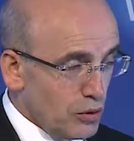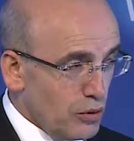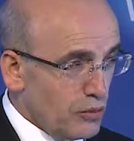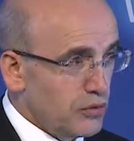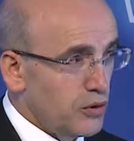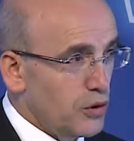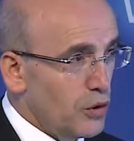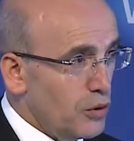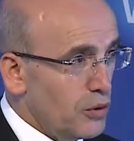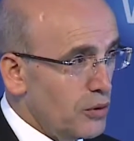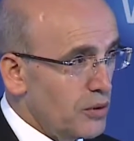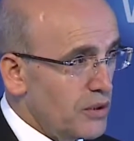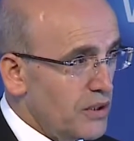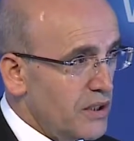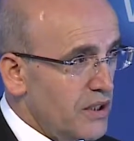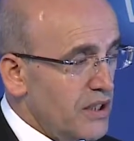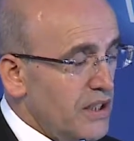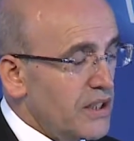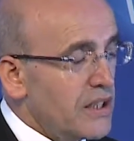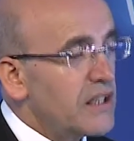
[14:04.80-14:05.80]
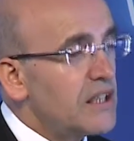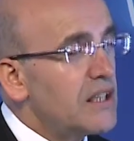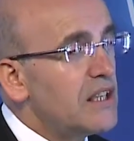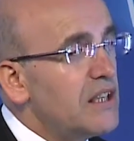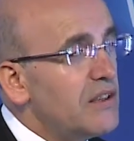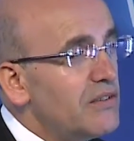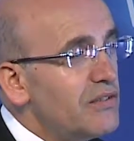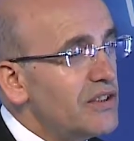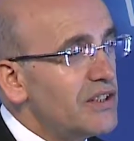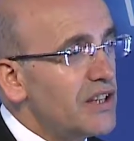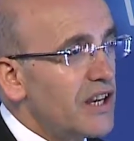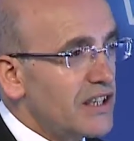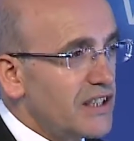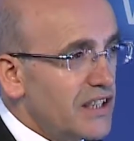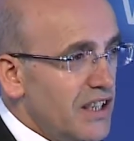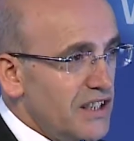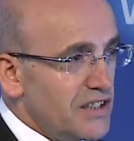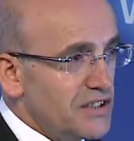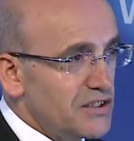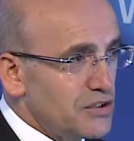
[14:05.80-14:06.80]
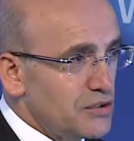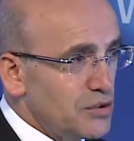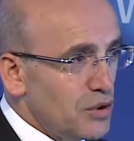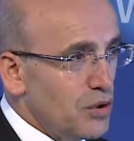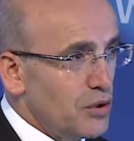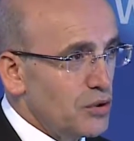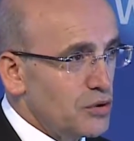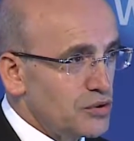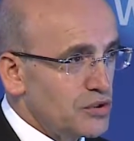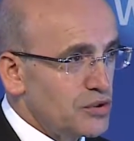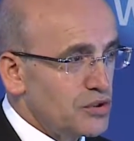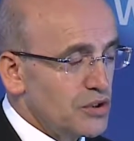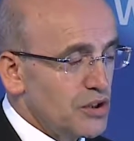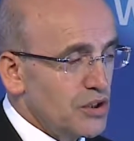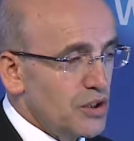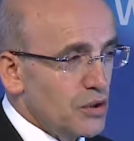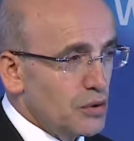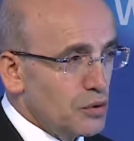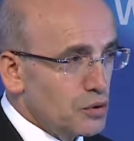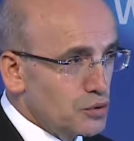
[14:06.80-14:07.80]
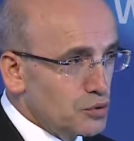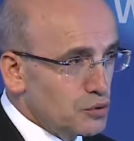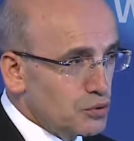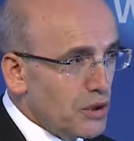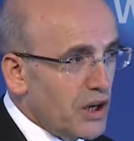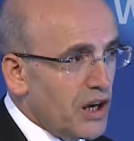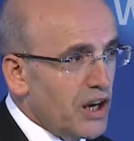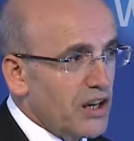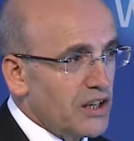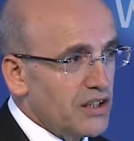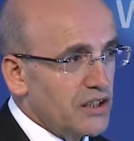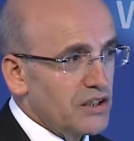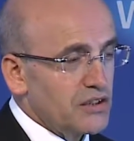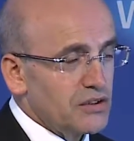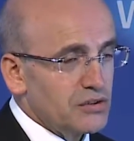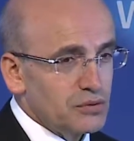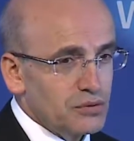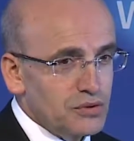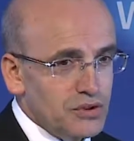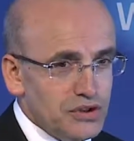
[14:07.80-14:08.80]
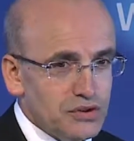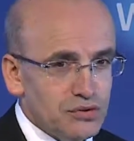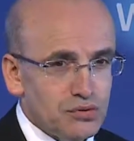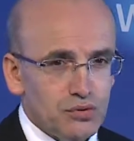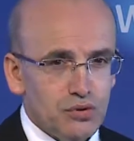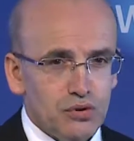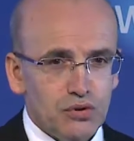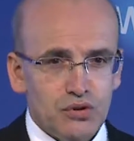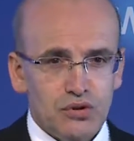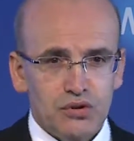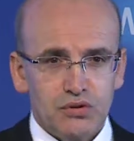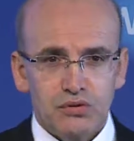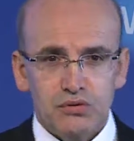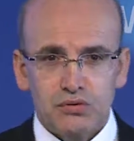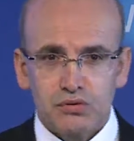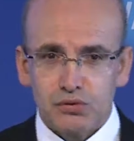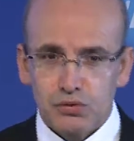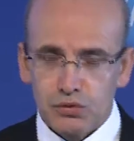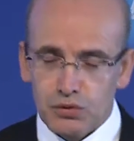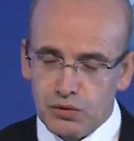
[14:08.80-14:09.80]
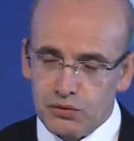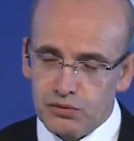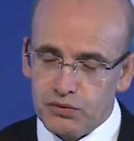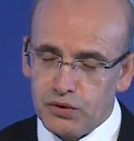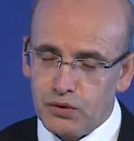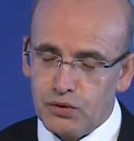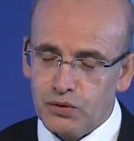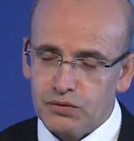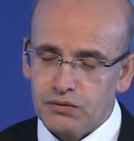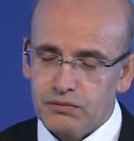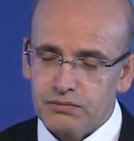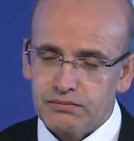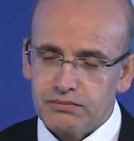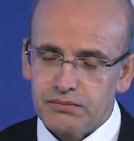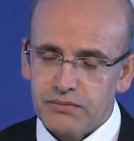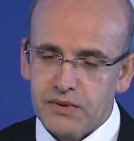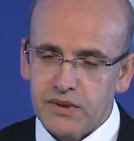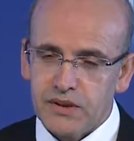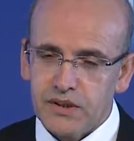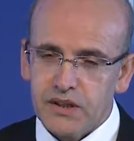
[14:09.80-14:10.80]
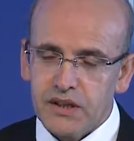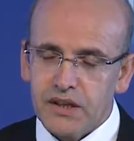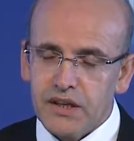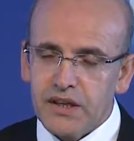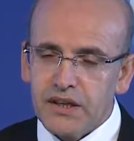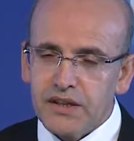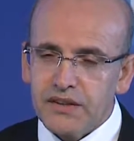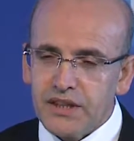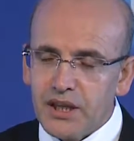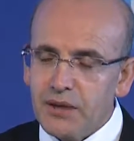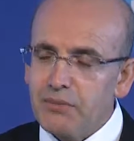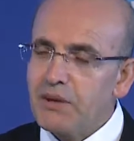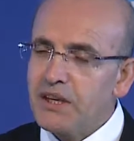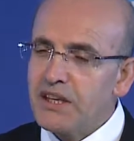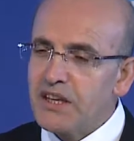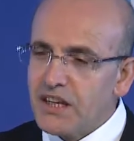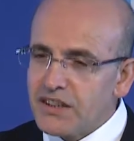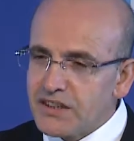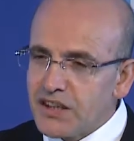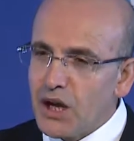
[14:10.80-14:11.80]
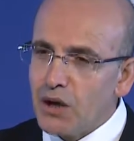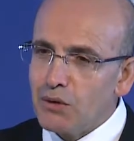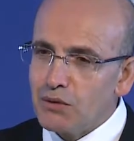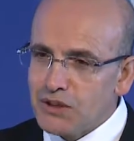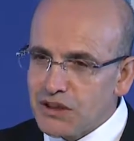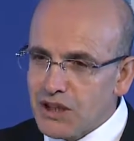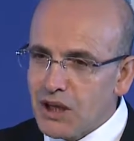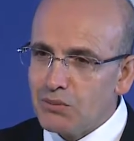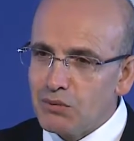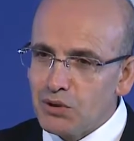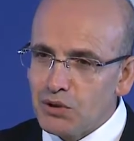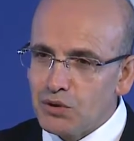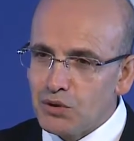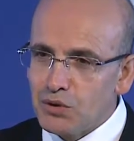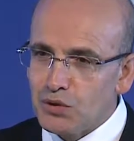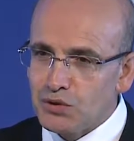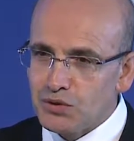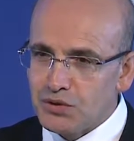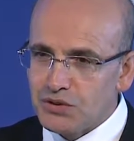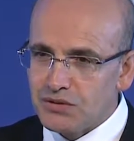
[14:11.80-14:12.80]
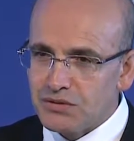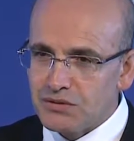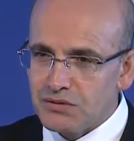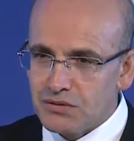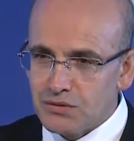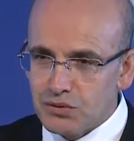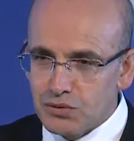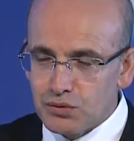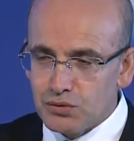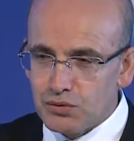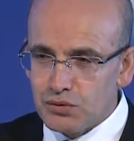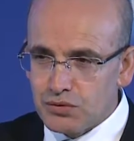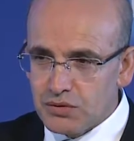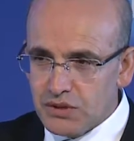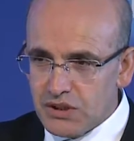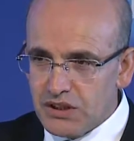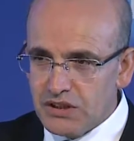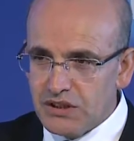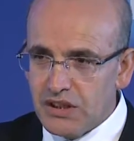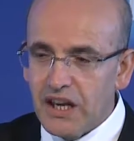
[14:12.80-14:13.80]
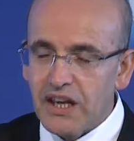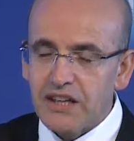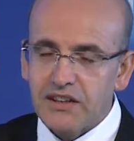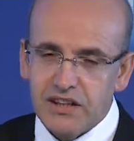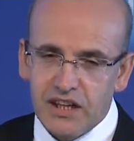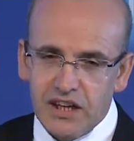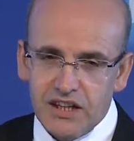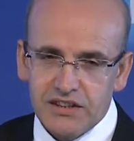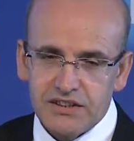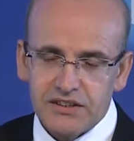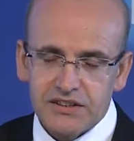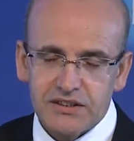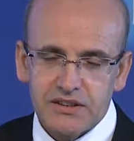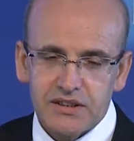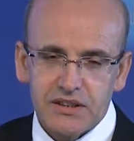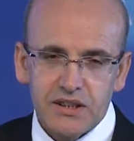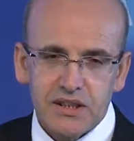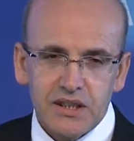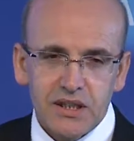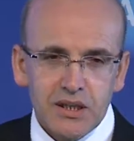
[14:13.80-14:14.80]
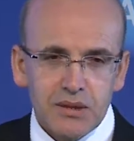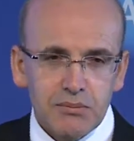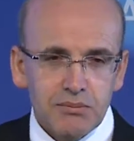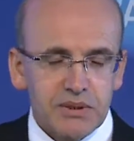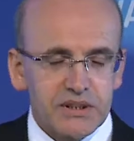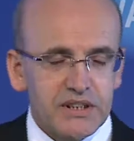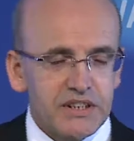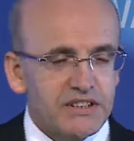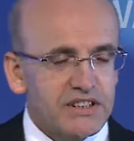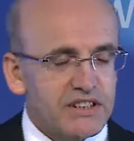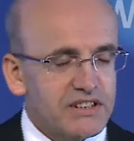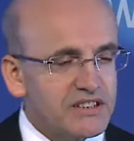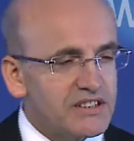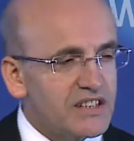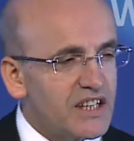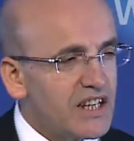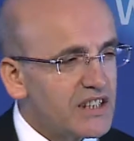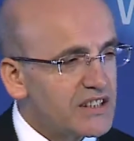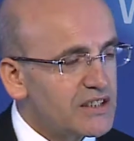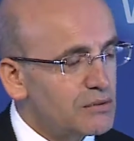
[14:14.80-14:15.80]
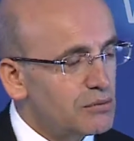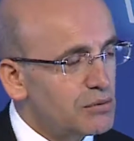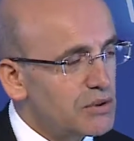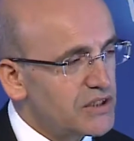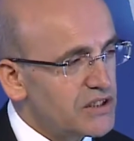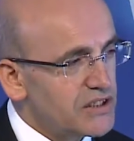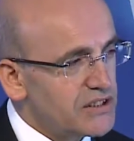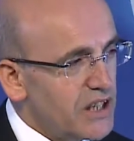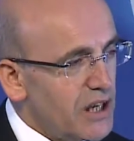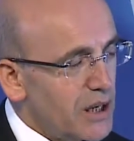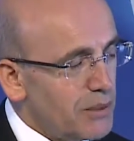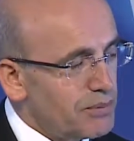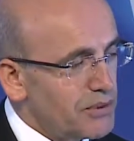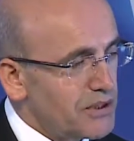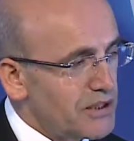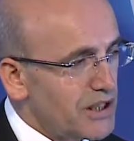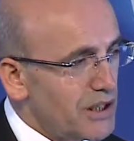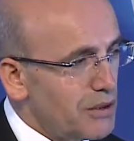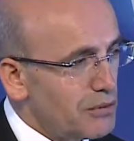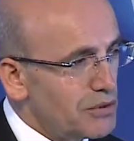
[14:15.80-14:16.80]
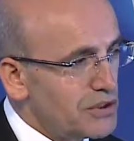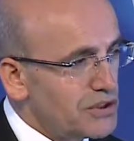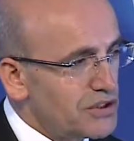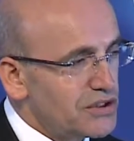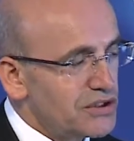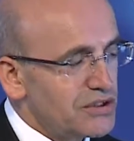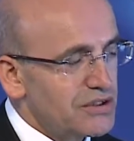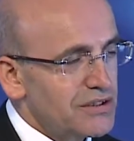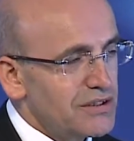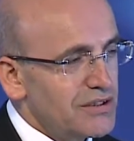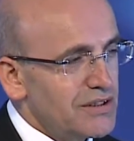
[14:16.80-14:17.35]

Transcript: of law, even against those who try to destroy rule of law. That may not how it come across in headlines, but that's exactly what is happening. I wish,